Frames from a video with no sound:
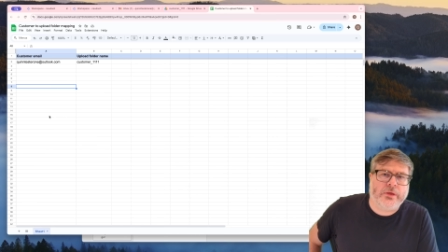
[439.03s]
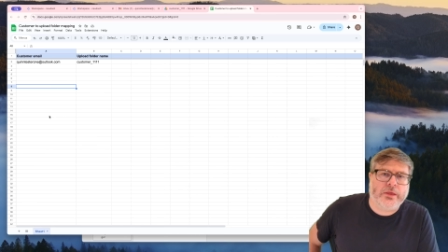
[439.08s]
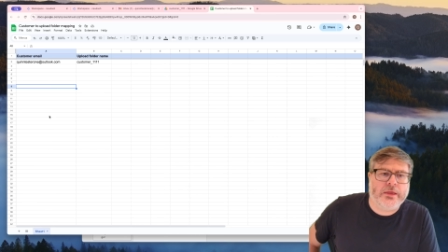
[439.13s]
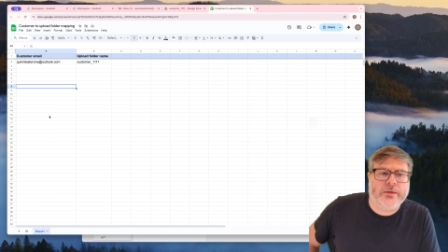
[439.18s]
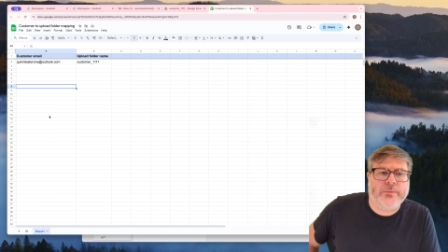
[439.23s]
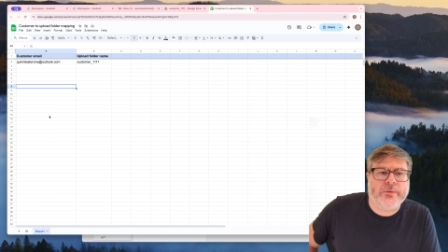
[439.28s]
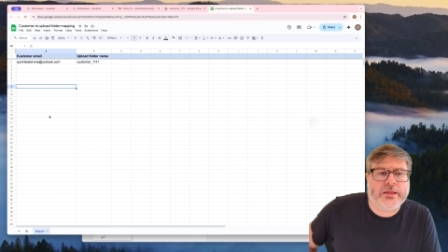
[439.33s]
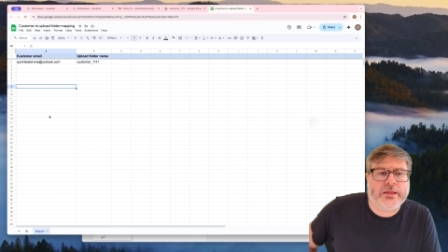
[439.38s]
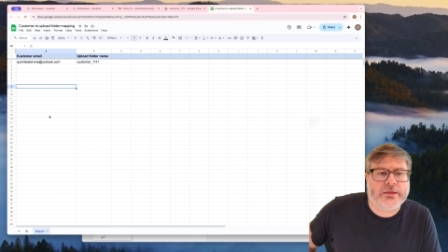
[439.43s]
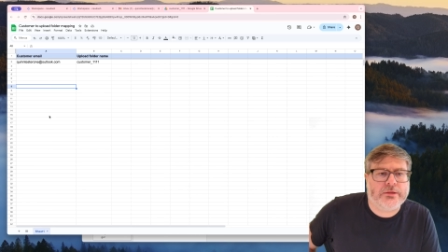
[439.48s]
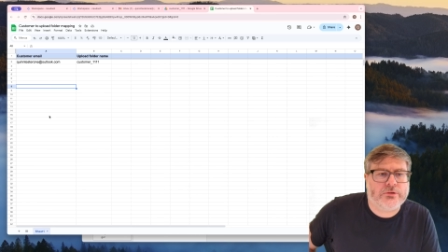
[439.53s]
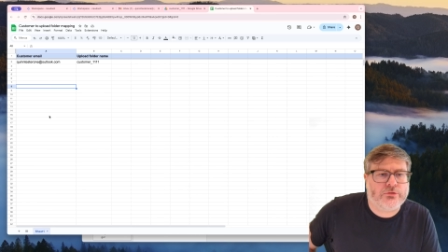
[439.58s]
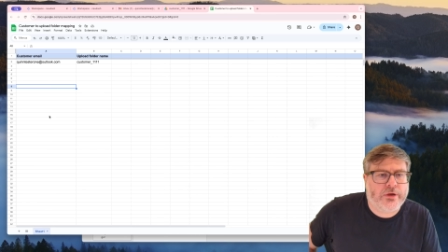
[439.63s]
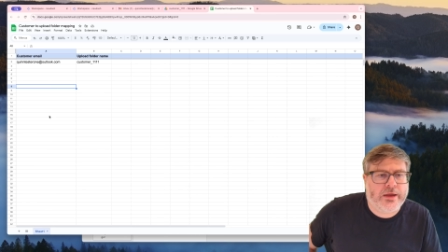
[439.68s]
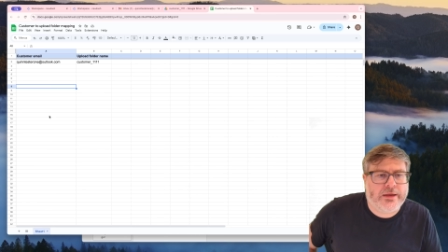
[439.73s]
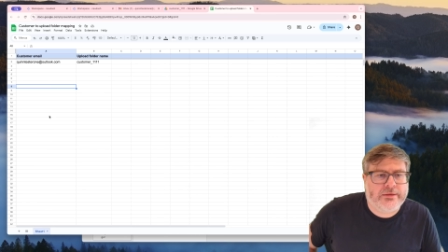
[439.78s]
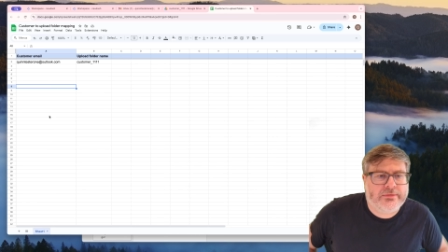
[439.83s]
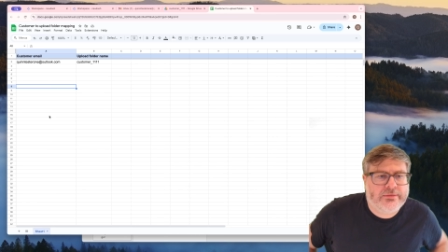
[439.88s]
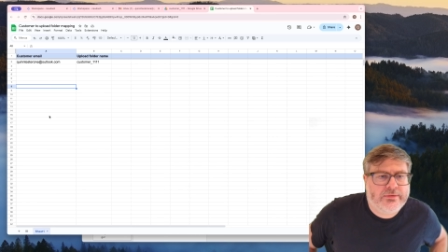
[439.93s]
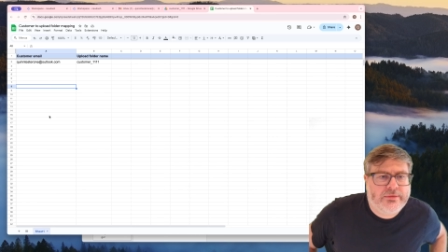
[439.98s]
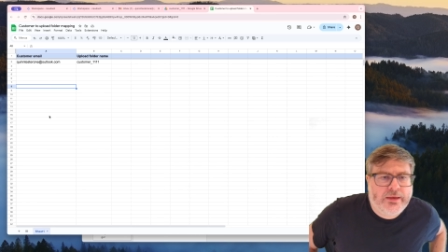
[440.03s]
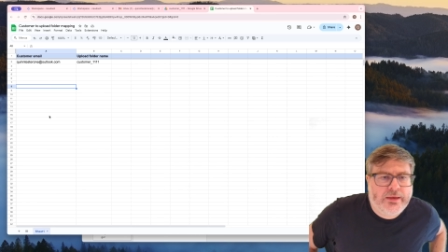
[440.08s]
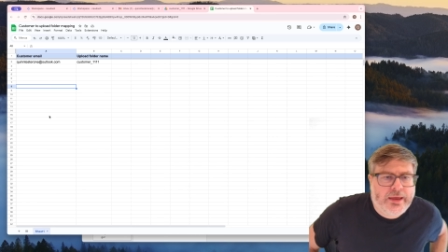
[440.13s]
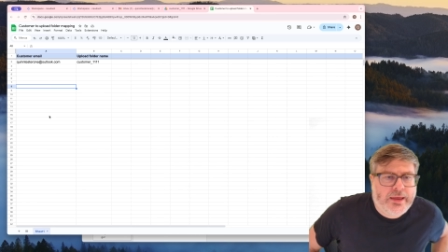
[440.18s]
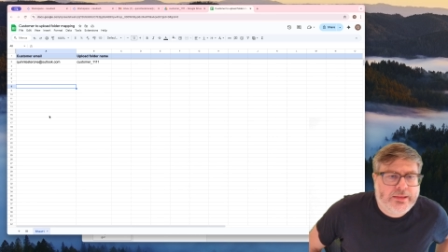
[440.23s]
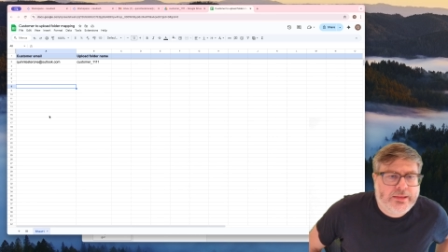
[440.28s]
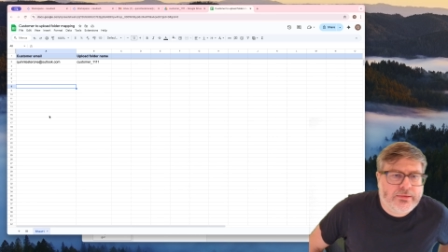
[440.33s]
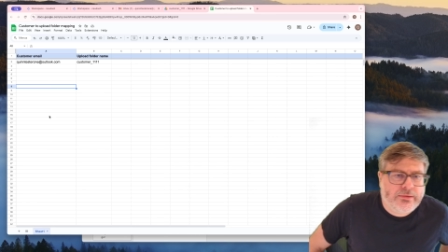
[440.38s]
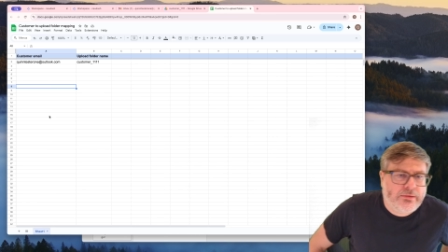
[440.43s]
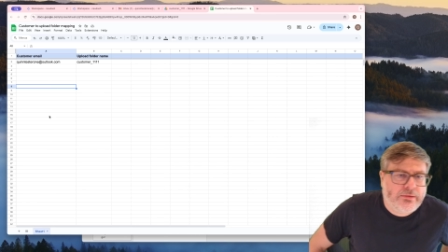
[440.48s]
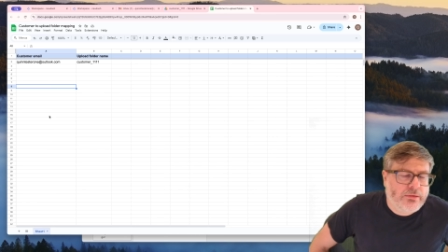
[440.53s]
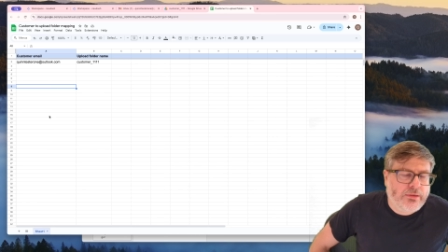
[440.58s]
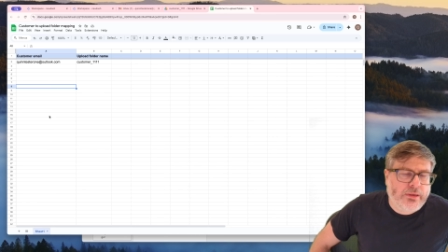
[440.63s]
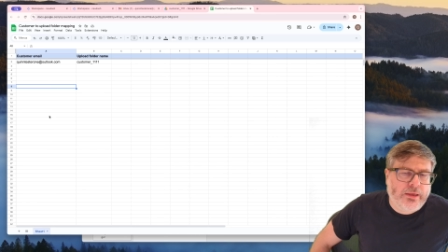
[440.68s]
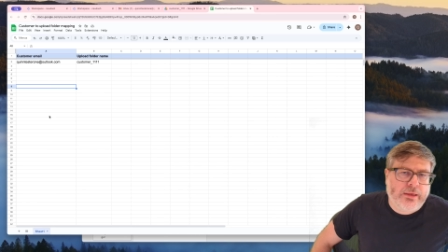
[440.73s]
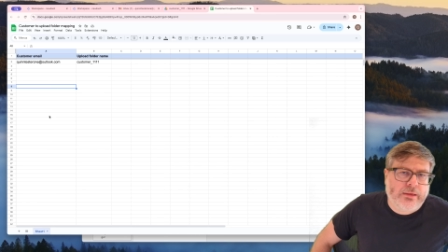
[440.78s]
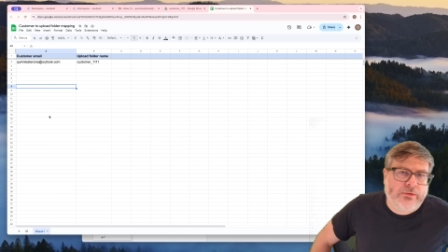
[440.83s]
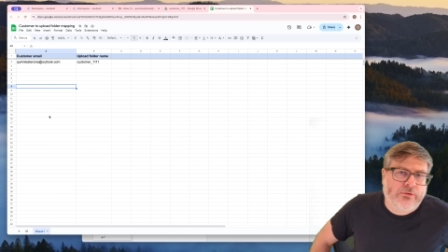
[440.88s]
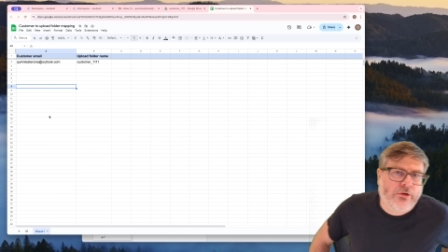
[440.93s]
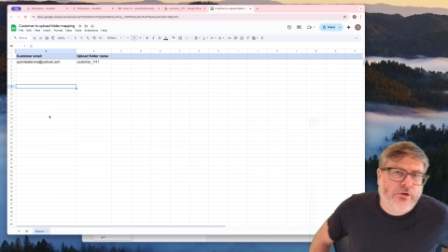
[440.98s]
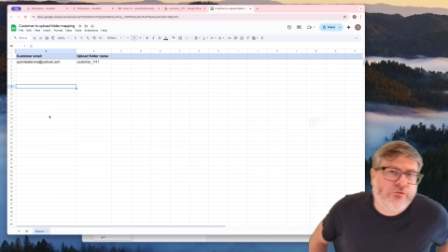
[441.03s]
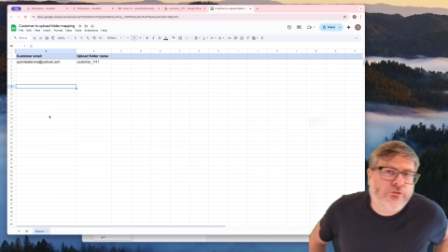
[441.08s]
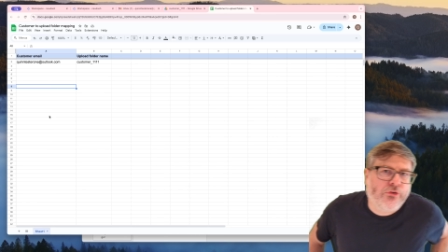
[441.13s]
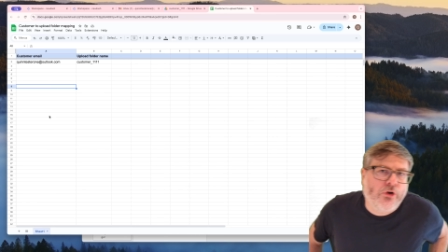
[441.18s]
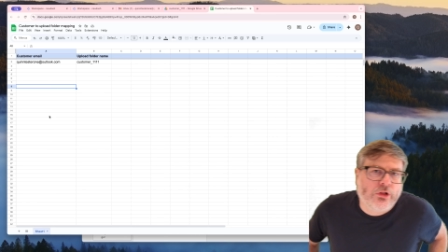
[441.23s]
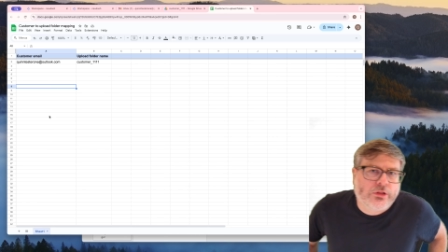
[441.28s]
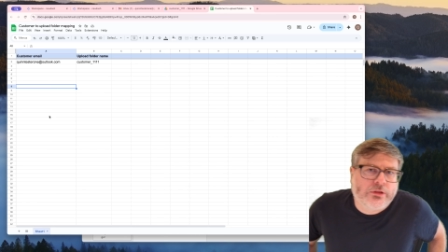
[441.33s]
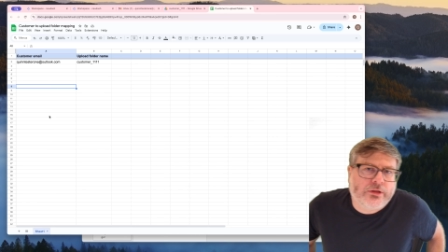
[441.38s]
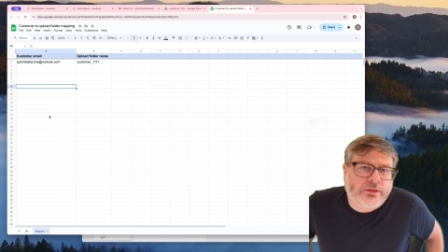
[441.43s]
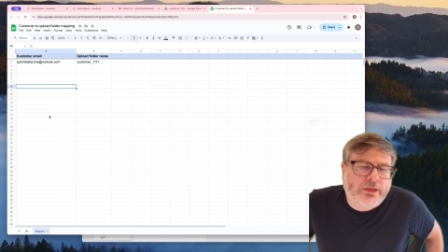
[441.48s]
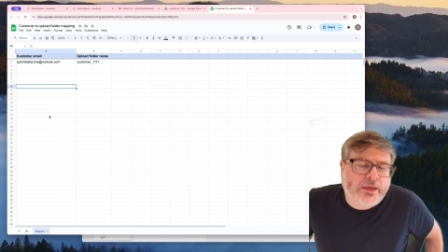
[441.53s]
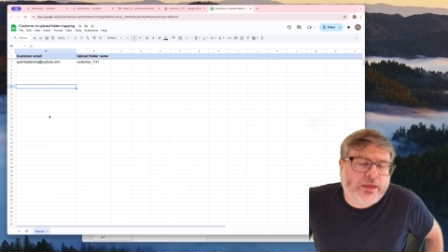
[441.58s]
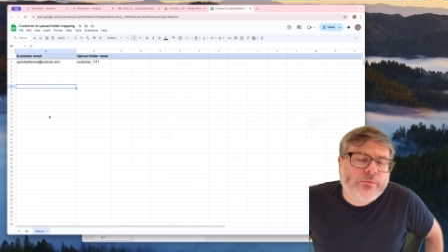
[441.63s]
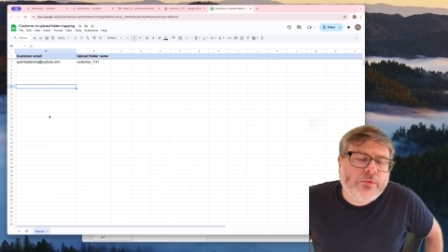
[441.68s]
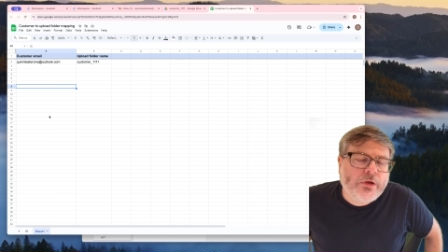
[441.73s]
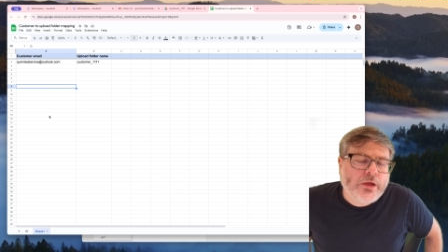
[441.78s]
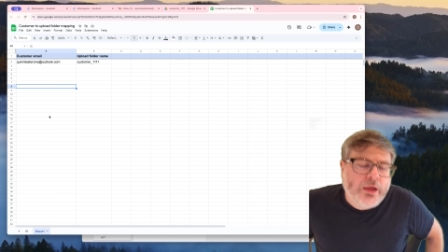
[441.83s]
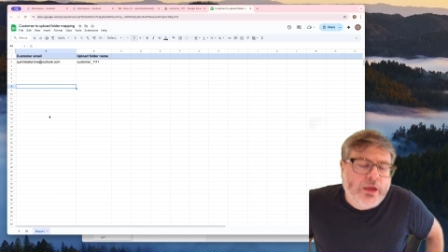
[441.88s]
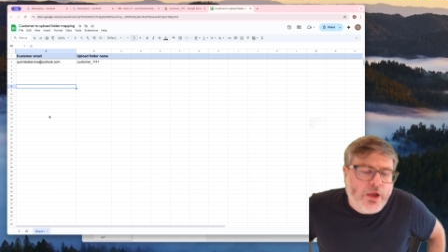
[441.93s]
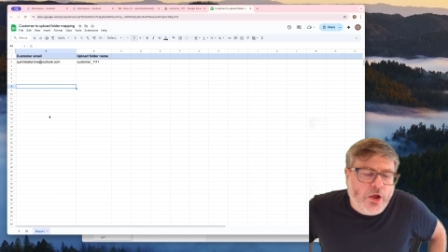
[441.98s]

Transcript: email address and a folder name.